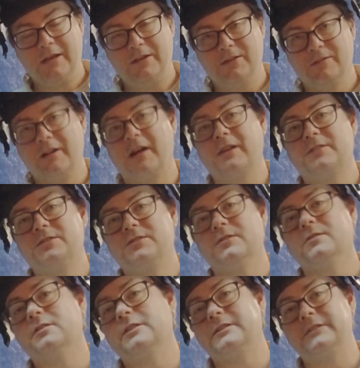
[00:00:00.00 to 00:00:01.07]
you're not
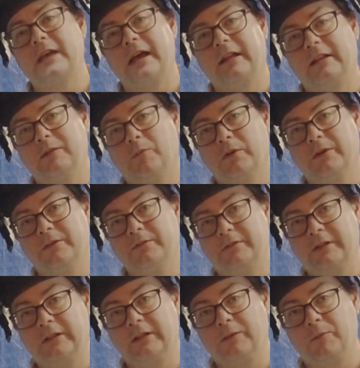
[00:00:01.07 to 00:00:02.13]
sure exactly what you're
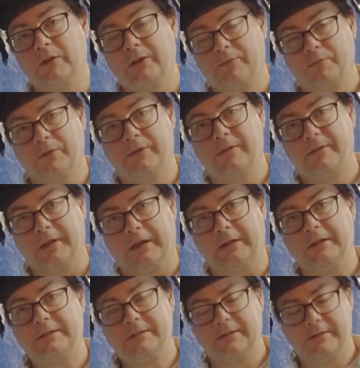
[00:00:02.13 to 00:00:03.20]
dealing with
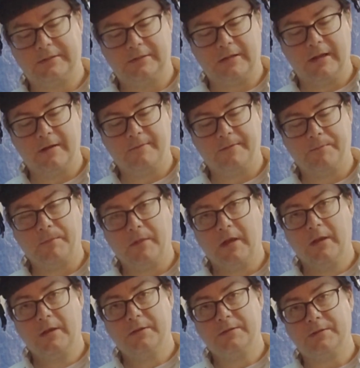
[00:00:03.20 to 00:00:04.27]
thickness and stuff.
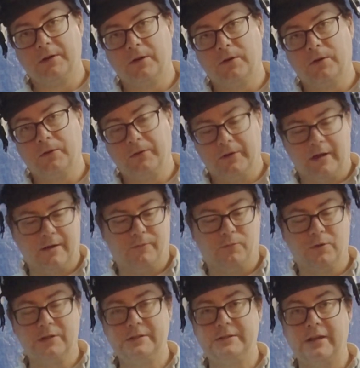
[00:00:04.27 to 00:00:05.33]
So you have
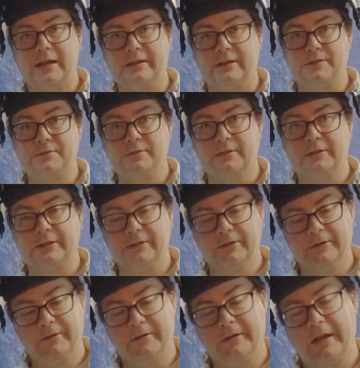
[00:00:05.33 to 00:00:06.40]
one side that's really
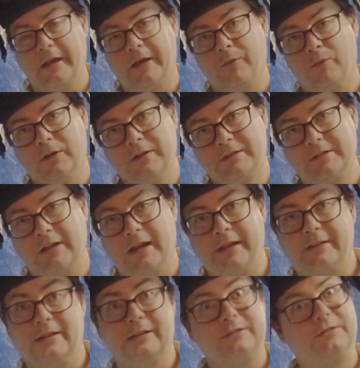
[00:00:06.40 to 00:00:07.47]
good and one
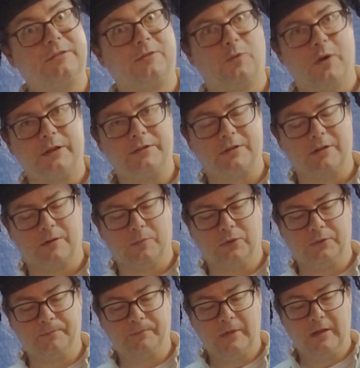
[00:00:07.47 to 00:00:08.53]
side that's
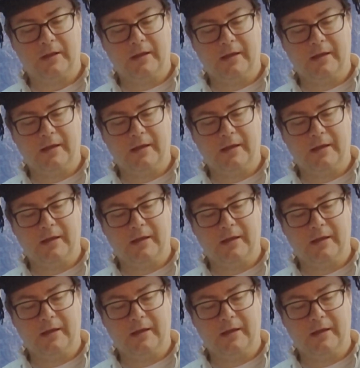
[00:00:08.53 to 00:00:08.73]
questionable.